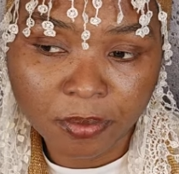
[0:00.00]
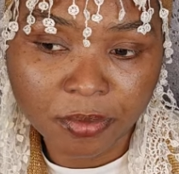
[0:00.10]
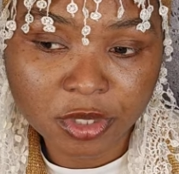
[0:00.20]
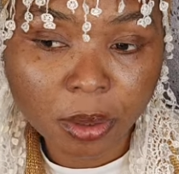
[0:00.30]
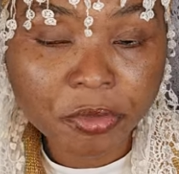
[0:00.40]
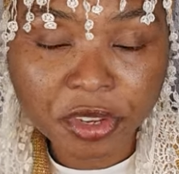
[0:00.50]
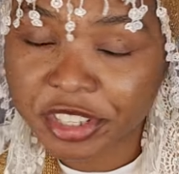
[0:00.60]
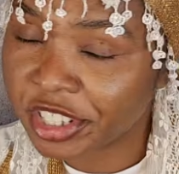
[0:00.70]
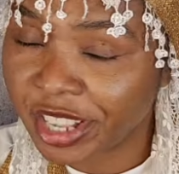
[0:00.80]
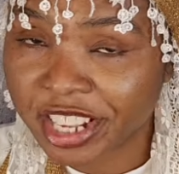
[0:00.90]
Something
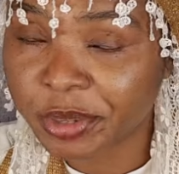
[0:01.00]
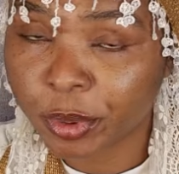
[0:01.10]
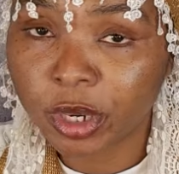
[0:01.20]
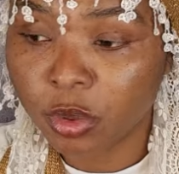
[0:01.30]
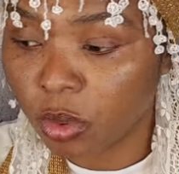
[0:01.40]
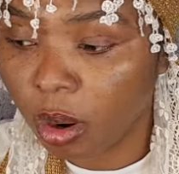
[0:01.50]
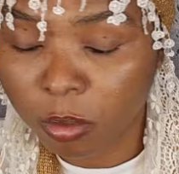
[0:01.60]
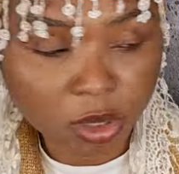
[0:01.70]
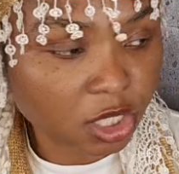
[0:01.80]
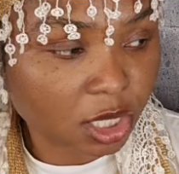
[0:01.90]
is desperately wrong,
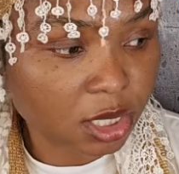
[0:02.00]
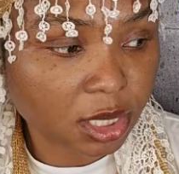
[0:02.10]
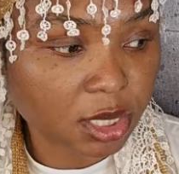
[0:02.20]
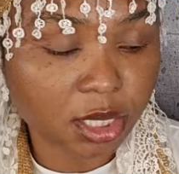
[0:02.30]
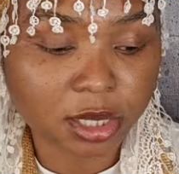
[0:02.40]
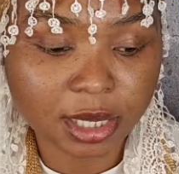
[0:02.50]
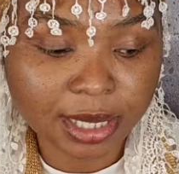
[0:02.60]
brothers and sisters,